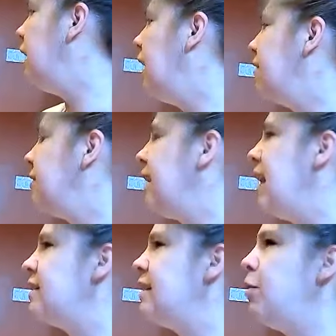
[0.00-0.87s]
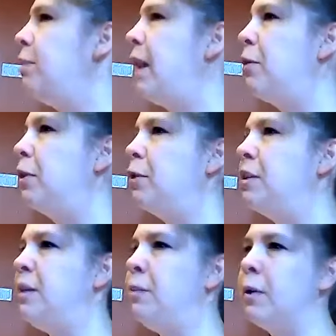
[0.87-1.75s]
Nice. Then exhale, bow a little
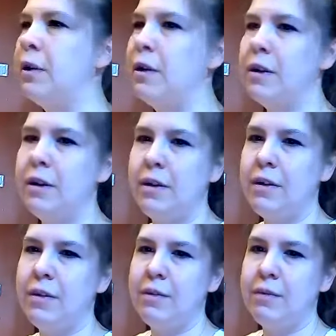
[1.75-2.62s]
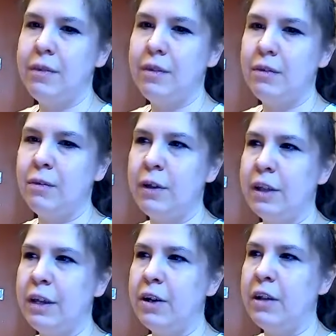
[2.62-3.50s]
deeper.
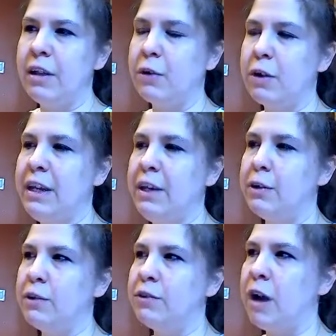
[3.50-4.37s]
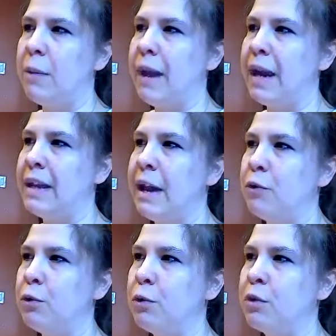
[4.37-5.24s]
Really good. Let your heels drop back
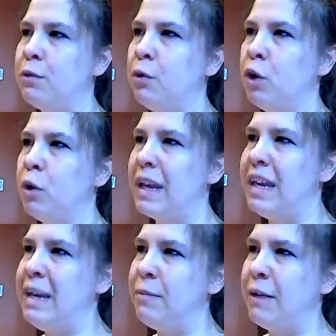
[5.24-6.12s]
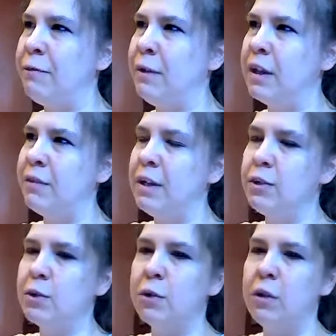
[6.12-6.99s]
down towards the floor, but keep that feeling of
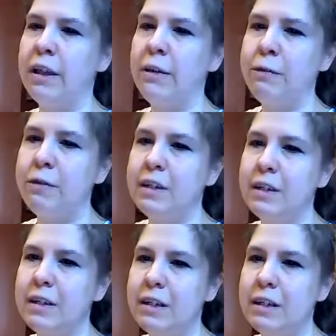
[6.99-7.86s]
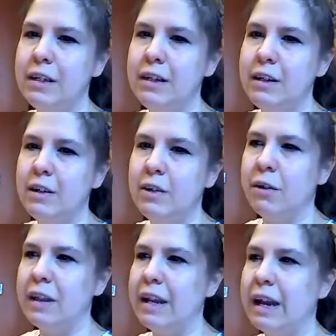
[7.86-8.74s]
internal lift.
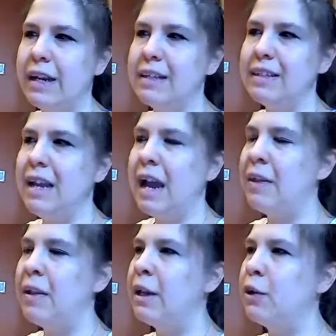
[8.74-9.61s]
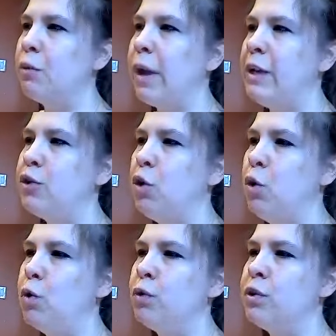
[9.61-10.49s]
Really nice. And then let your right
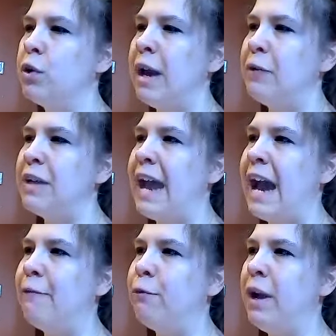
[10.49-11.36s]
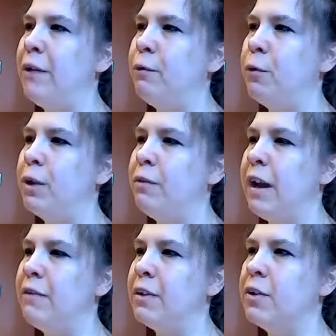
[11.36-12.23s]
toes turn out to halfway,
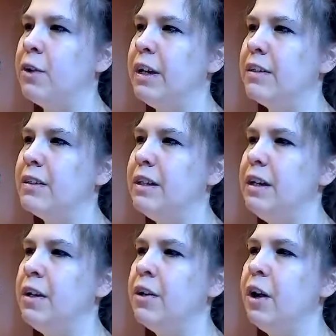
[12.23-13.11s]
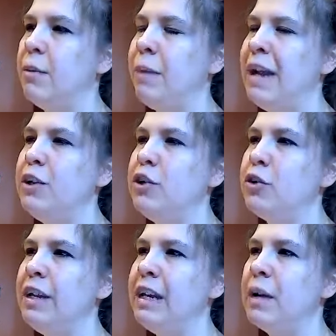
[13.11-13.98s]
45 degrees. Good. Bend
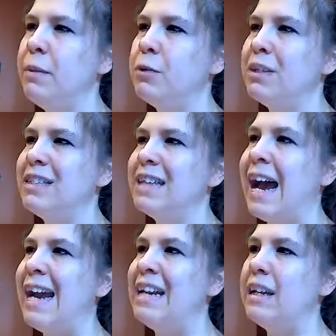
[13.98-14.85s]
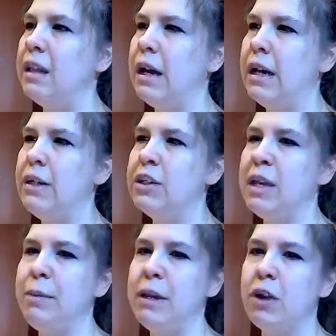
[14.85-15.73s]
your knee, come into a side lunge,
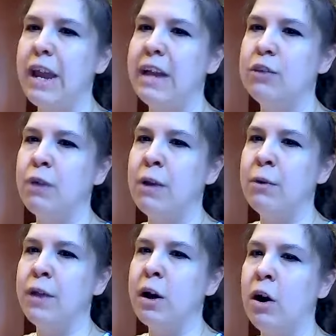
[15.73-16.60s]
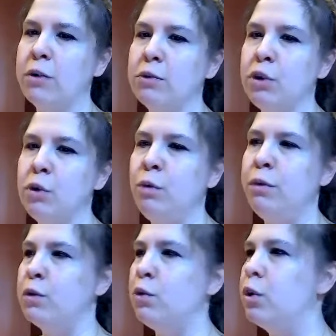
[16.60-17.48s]
keeping your hands right where they are. So don't
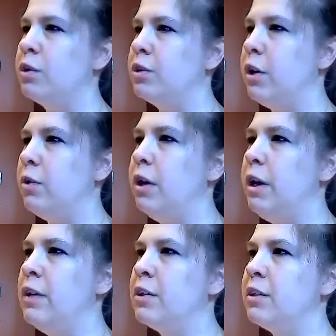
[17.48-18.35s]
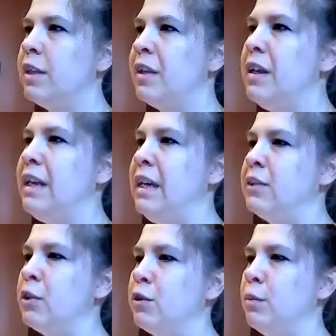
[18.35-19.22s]
move your torso. Just let the knee
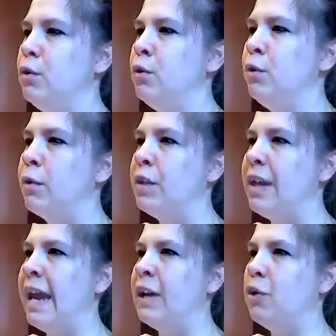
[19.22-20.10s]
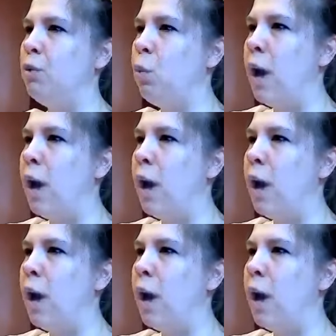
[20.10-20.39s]
start to move over the ankle.